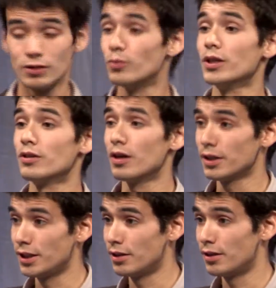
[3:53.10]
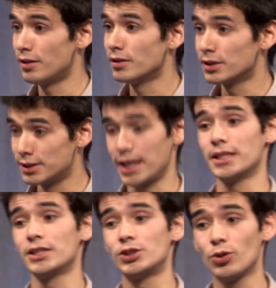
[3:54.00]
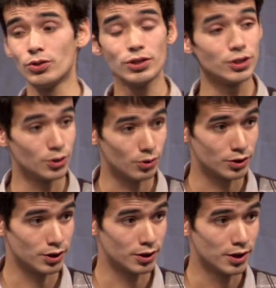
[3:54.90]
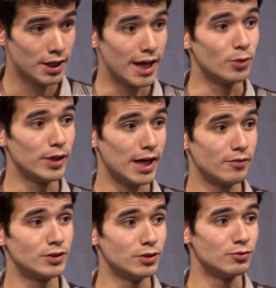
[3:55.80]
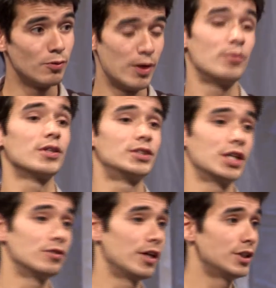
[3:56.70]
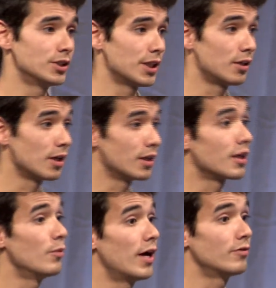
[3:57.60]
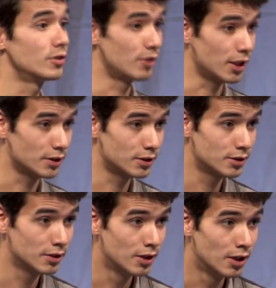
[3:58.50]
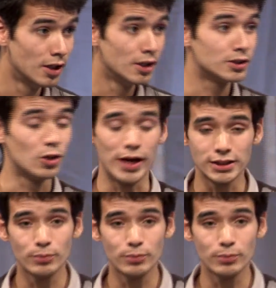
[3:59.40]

we are all here standing shoulder to shoulder, and we have to remember the generations that are going to come after us. So as